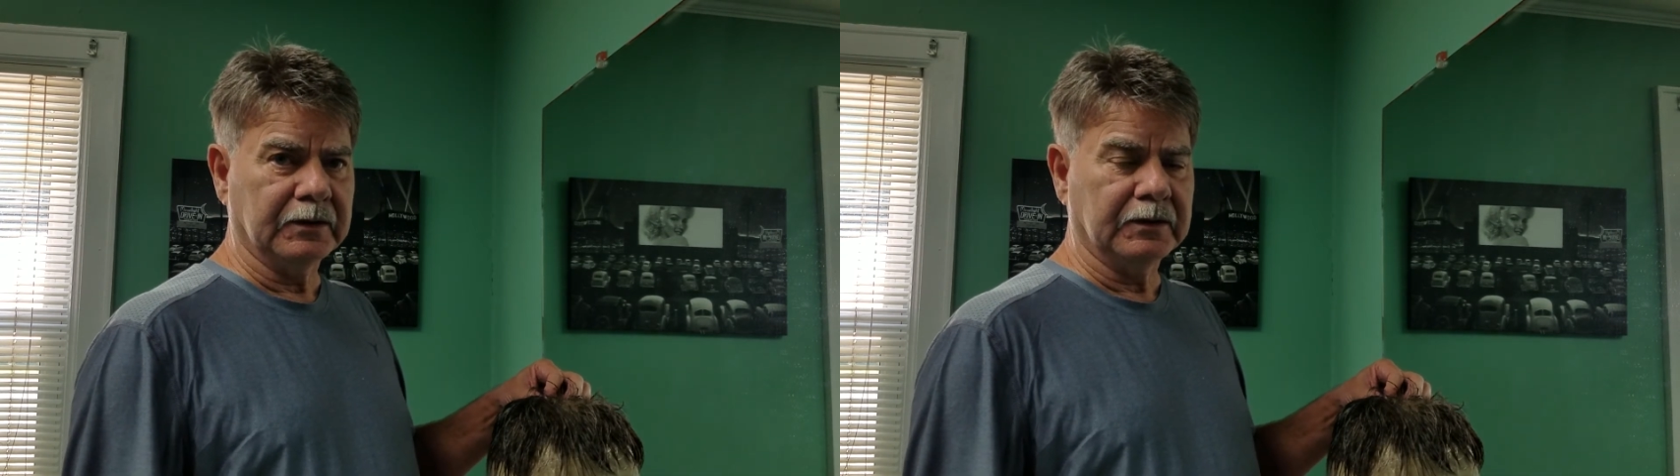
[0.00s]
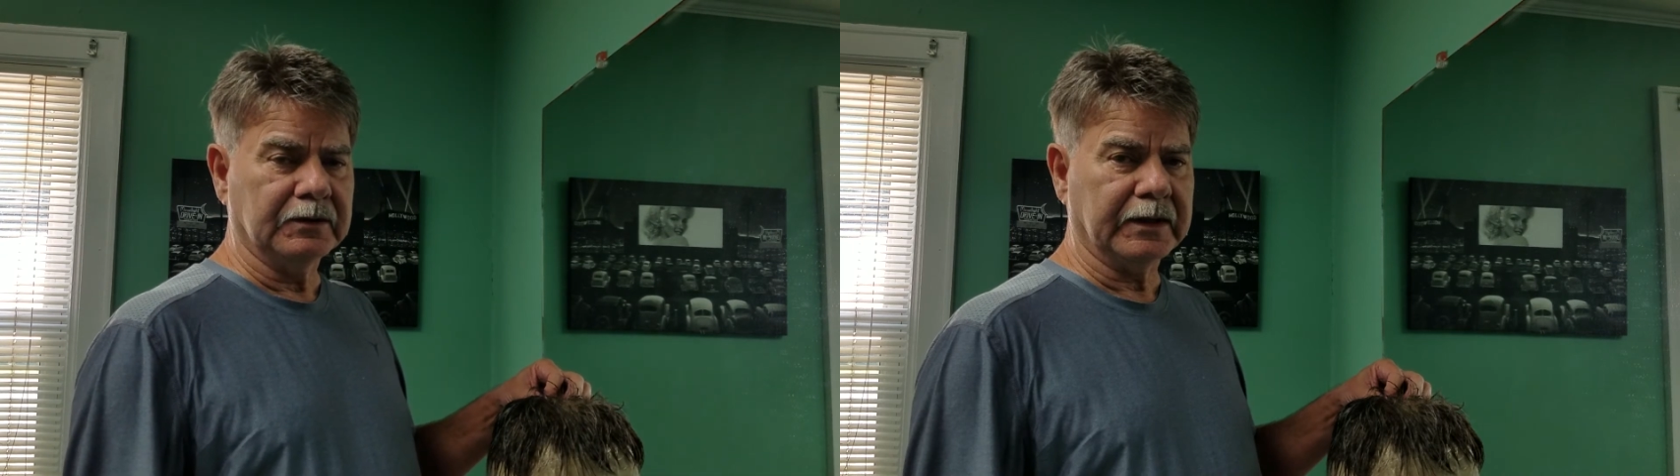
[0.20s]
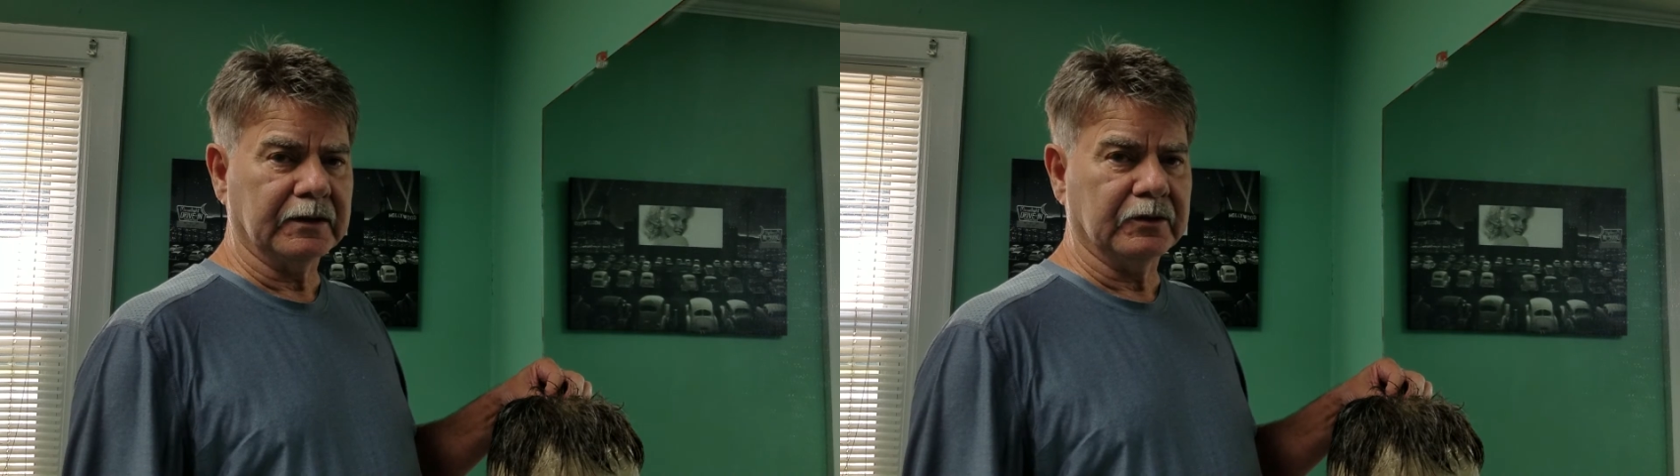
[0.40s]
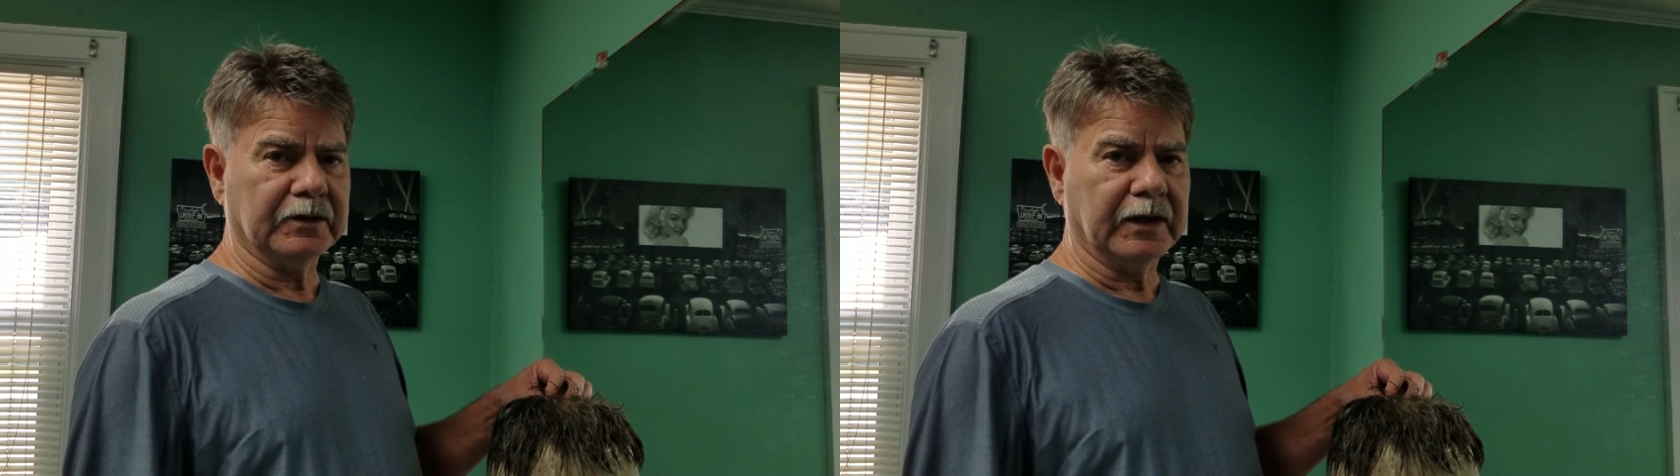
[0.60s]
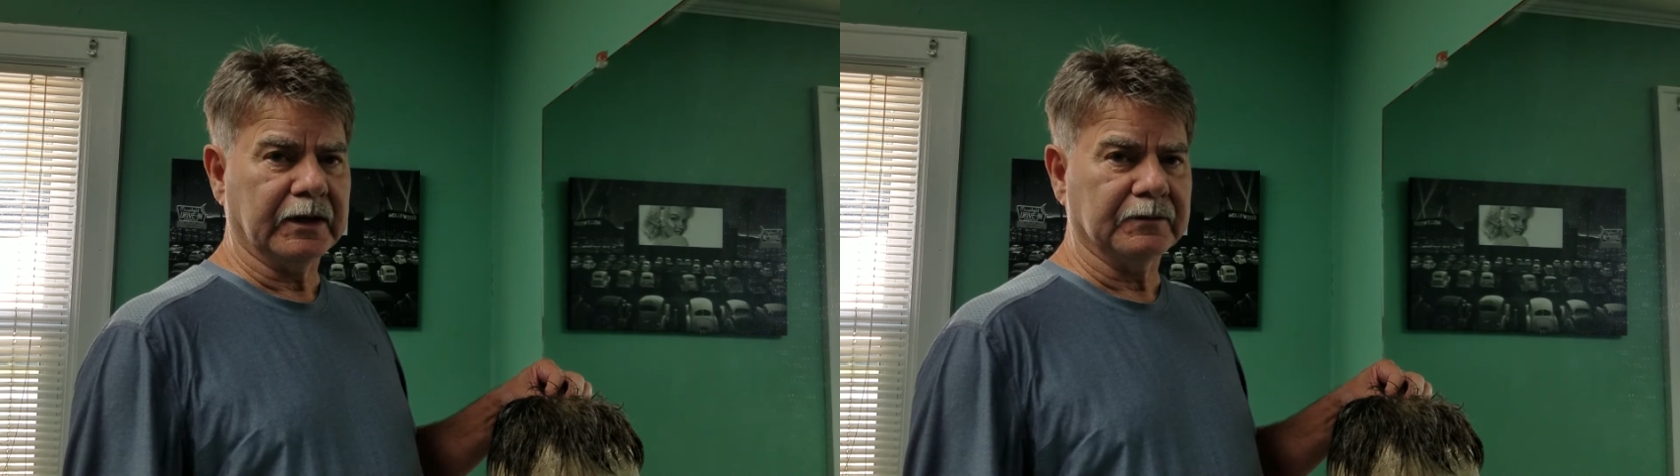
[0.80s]
Take a look
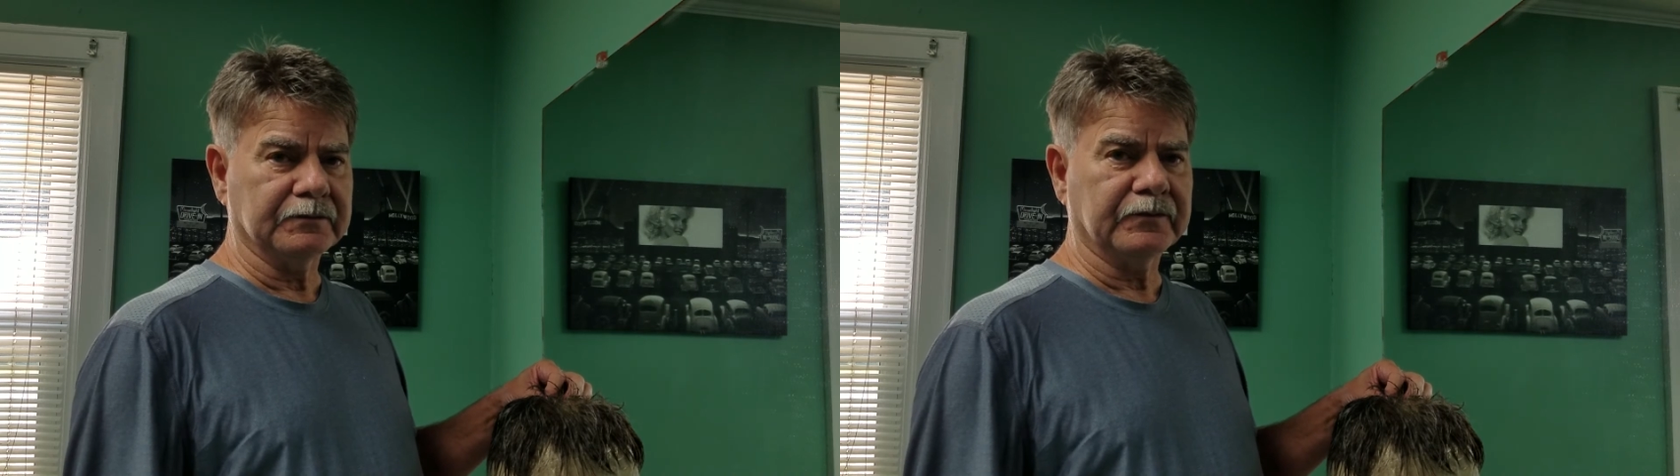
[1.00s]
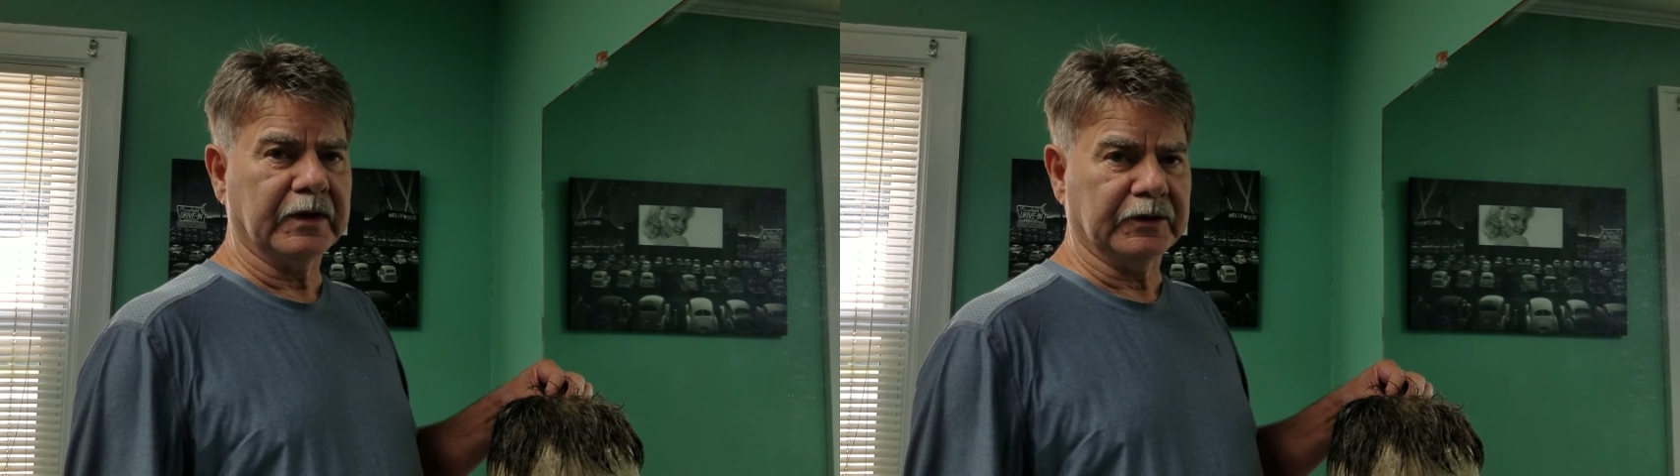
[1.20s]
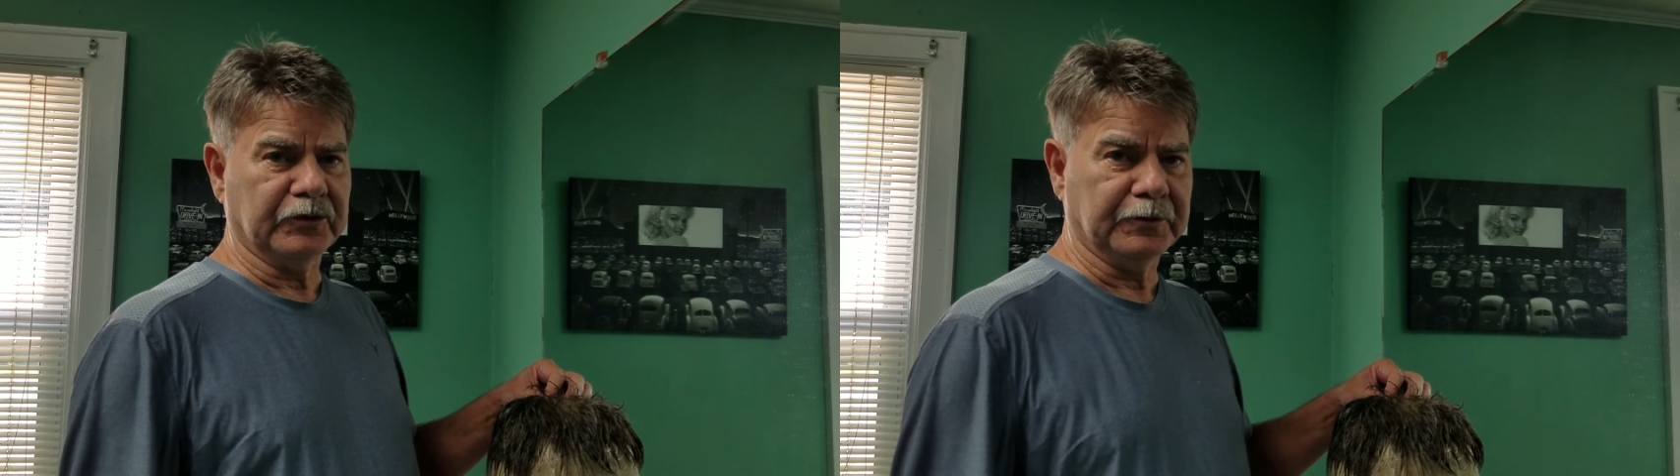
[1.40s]
at it. Thank you.